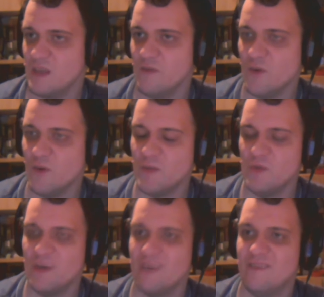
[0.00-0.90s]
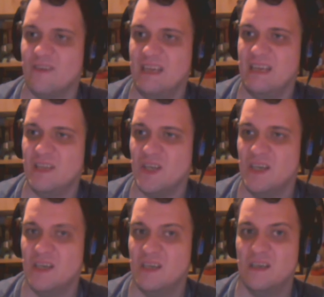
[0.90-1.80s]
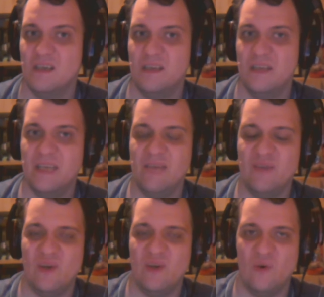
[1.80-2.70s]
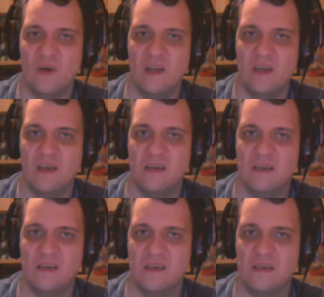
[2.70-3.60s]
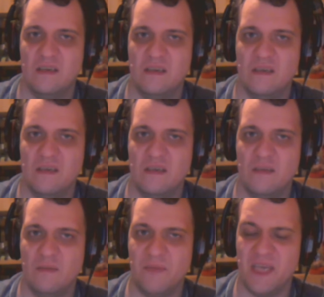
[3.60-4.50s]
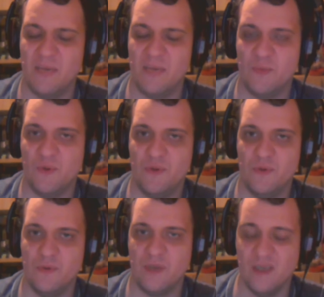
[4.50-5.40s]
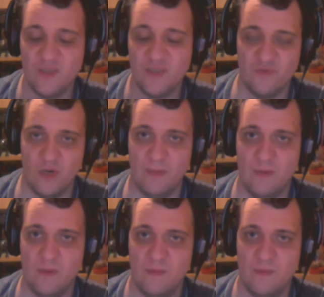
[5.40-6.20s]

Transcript: from the look of it, they will all be able to transform